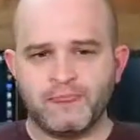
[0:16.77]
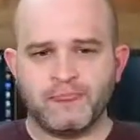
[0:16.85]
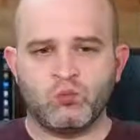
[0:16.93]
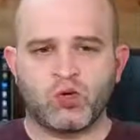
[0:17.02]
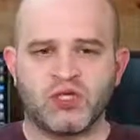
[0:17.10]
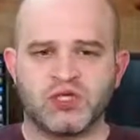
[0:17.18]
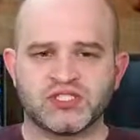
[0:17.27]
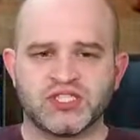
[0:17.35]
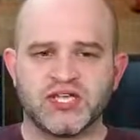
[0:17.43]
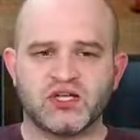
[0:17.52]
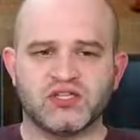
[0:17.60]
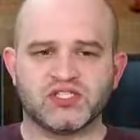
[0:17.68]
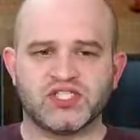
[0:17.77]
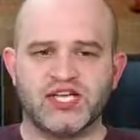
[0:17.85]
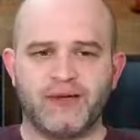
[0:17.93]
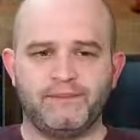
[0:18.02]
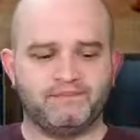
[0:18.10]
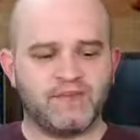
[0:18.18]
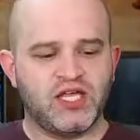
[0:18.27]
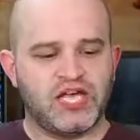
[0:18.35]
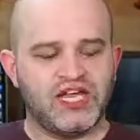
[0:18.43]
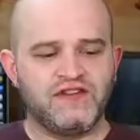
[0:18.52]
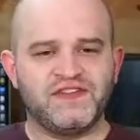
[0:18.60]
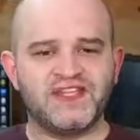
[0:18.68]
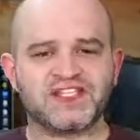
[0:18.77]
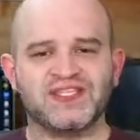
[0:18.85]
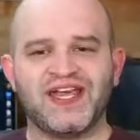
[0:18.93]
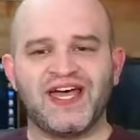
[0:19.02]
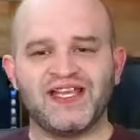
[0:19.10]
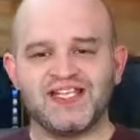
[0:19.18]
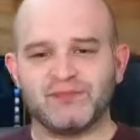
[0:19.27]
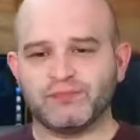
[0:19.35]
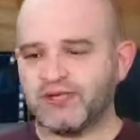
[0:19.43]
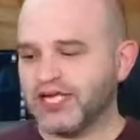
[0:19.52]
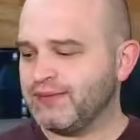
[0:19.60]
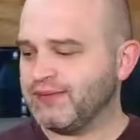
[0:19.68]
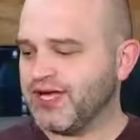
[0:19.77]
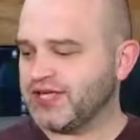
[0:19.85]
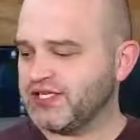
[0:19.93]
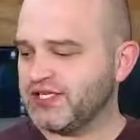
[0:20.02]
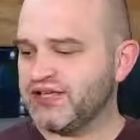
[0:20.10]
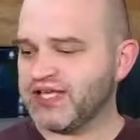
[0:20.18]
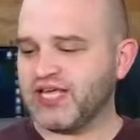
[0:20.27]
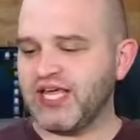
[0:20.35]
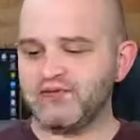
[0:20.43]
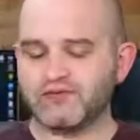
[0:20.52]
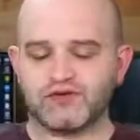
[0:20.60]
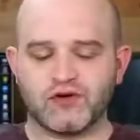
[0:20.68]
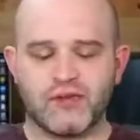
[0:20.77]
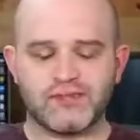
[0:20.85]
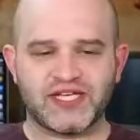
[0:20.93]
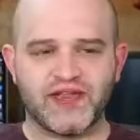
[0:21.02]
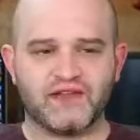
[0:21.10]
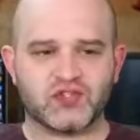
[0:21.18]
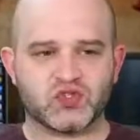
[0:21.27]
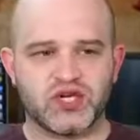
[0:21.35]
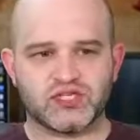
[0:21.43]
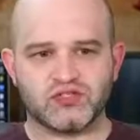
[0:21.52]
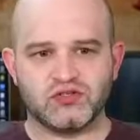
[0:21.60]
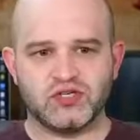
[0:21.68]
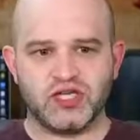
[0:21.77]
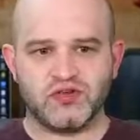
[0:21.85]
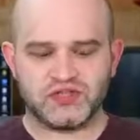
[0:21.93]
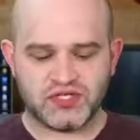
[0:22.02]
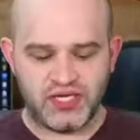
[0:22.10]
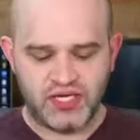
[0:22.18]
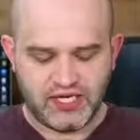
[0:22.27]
what it looks like all set up. I have this nice playmat that came from Talon Strikes Studios.